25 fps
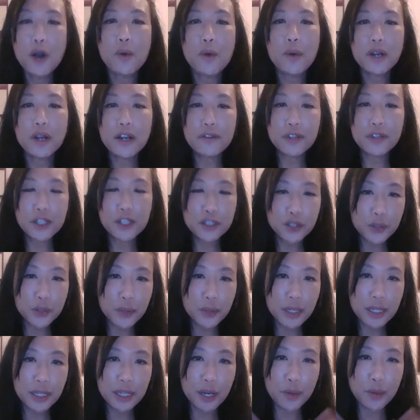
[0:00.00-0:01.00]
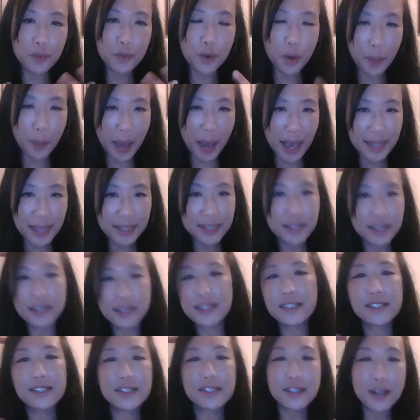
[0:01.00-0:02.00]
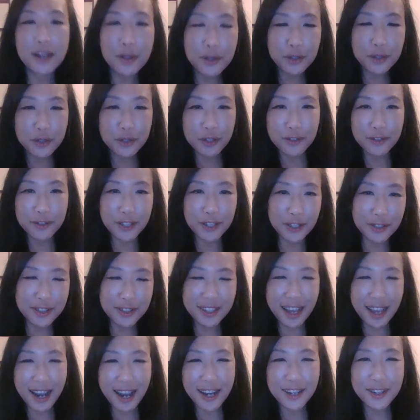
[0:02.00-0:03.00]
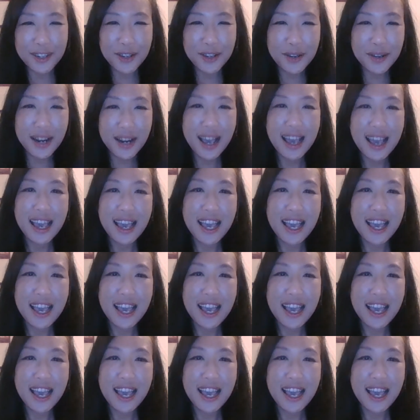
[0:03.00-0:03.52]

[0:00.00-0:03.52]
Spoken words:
Whenever you're doing a romance, this is another sort of, side note.